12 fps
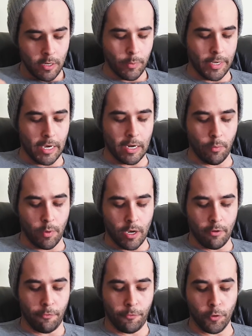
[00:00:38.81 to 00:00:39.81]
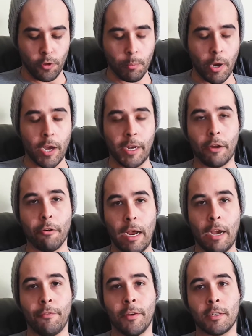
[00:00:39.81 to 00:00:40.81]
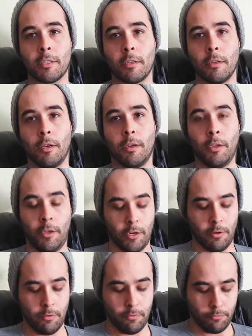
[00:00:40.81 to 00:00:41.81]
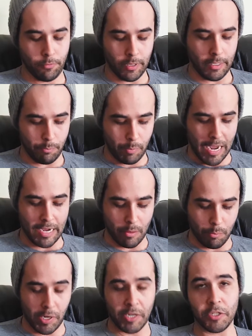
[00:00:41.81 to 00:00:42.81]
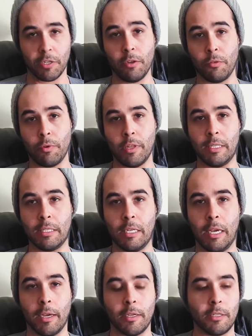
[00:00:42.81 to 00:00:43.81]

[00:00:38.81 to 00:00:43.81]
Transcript: We kind of want full body graphics to, you know, really pack a punch and look really sick.